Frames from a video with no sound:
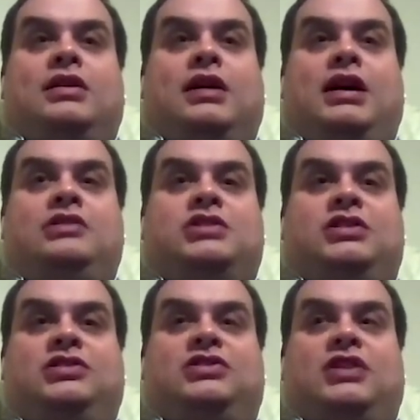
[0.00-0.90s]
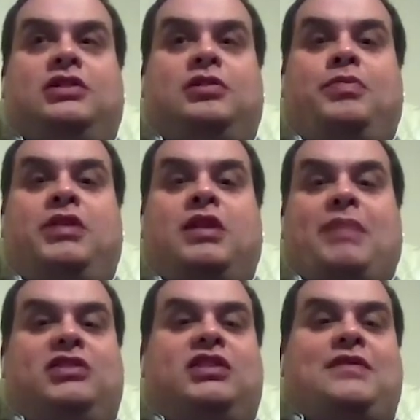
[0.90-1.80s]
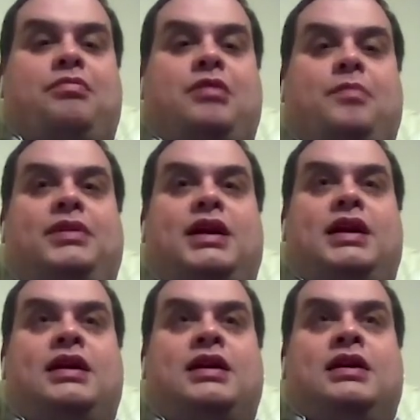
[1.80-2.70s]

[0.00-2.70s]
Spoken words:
and just putting it back together properly.